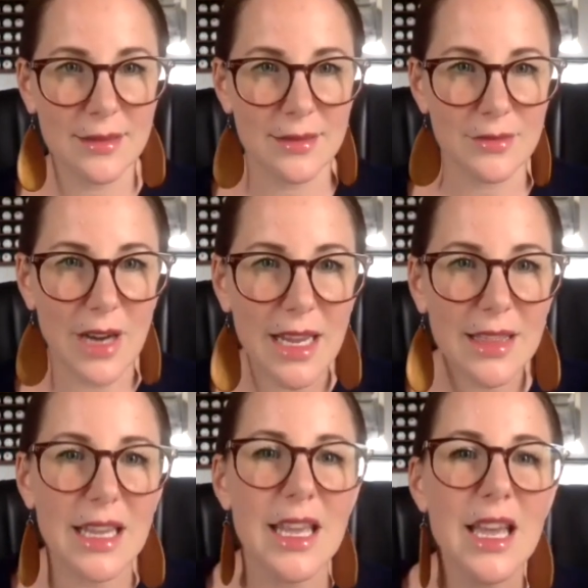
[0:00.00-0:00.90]
right?
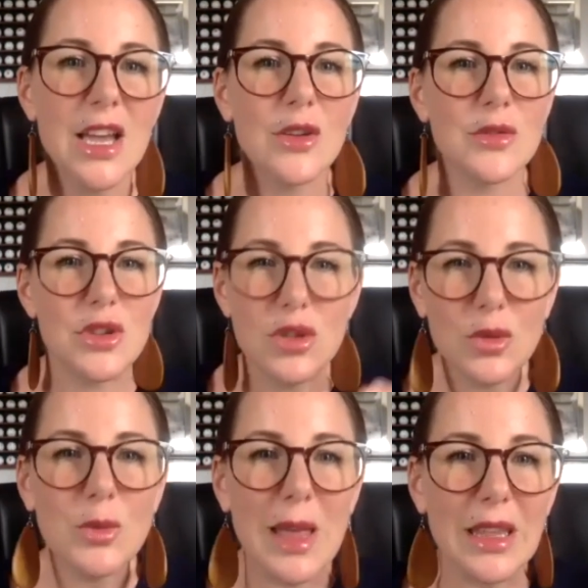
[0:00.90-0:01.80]
Like,
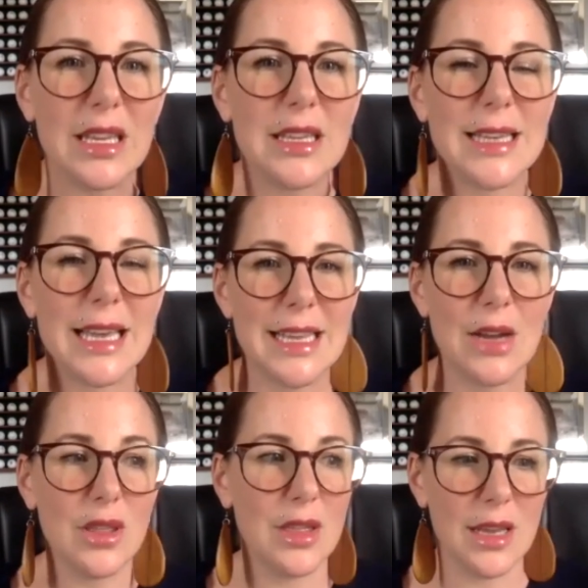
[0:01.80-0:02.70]
you, Melody, sat
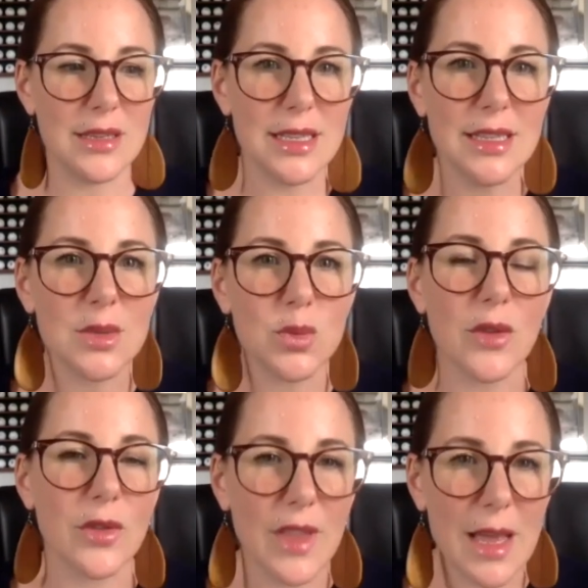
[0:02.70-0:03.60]
down and did this
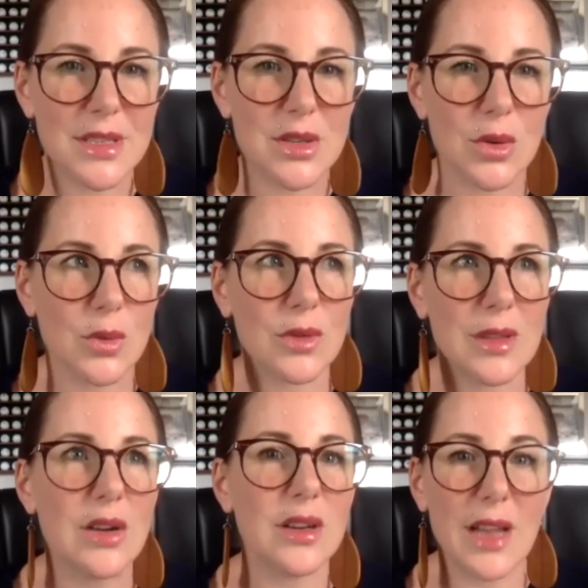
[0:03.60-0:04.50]
work for them, so
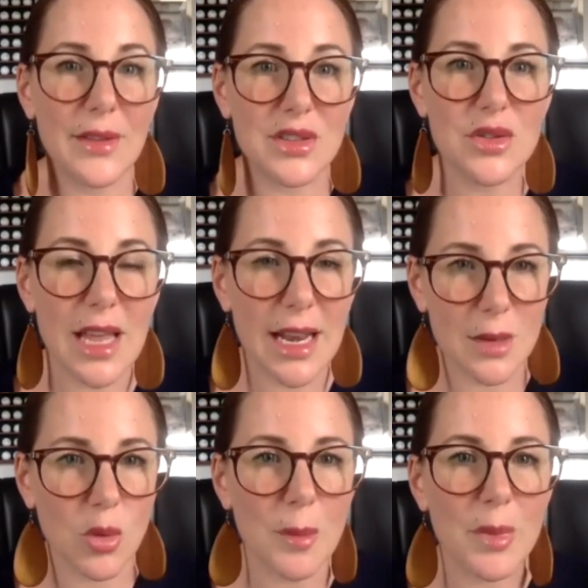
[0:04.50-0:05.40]
they don't even have to do that
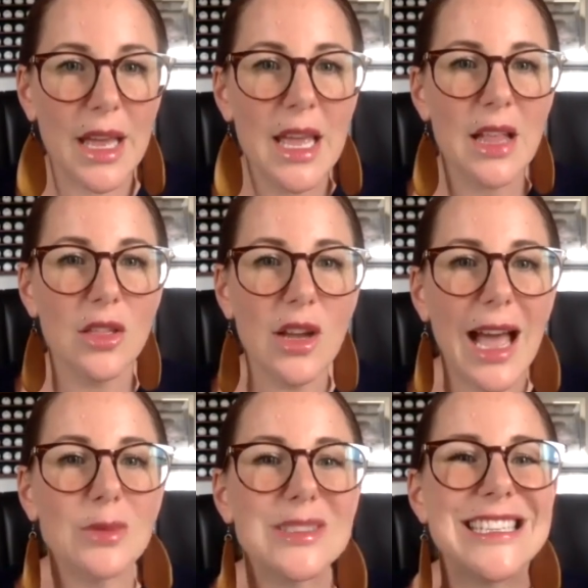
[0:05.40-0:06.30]
anymore. But look
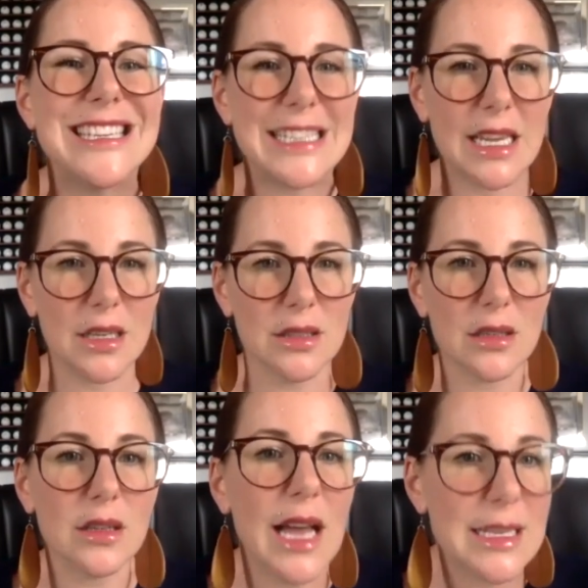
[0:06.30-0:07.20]
how detailed the
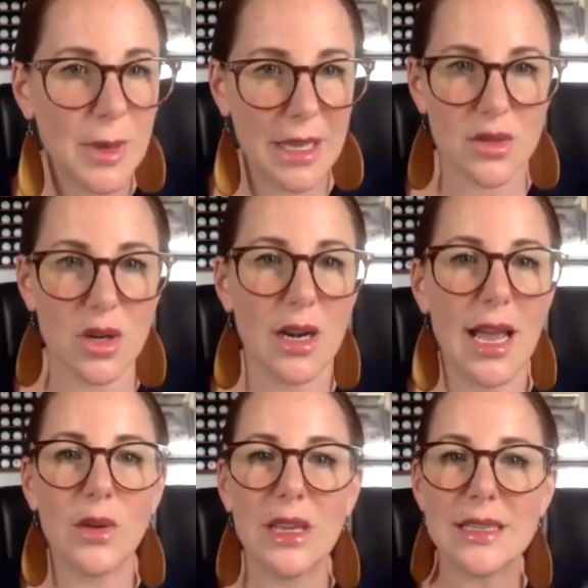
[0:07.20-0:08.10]
class plans are and
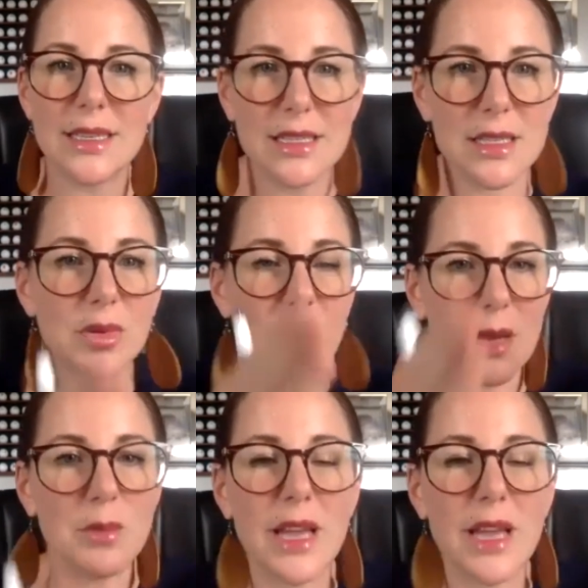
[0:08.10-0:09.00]
how easy it is to
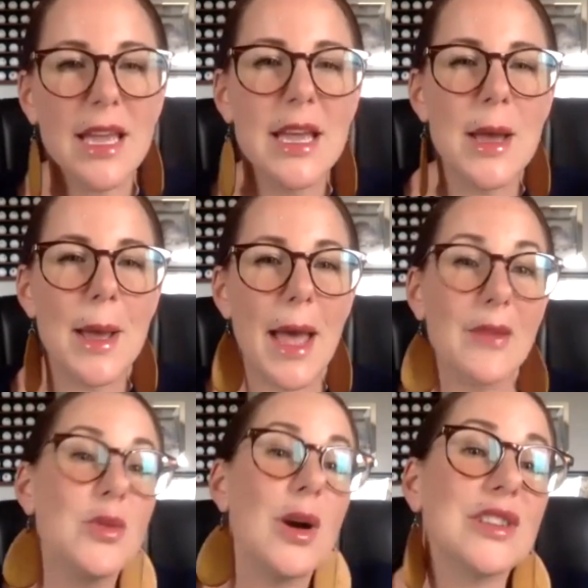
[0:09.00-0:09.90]
plug and play.
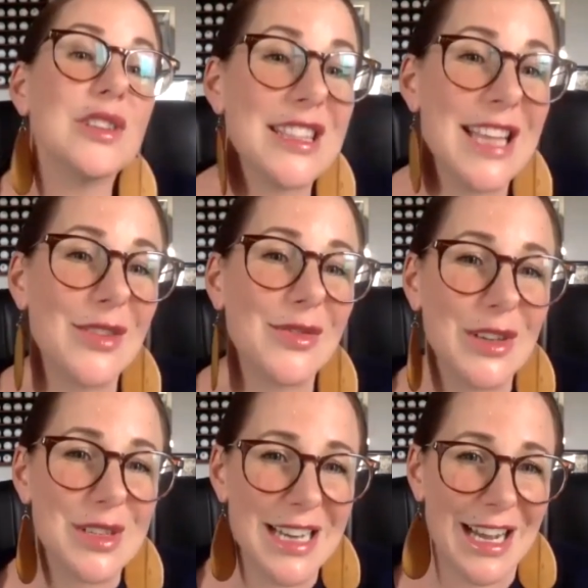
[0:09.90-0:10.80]
Have you ever done that for
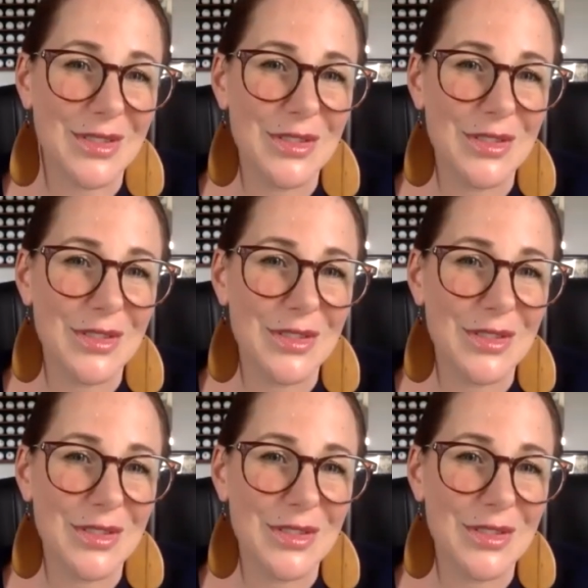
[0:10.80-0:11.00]
your staff?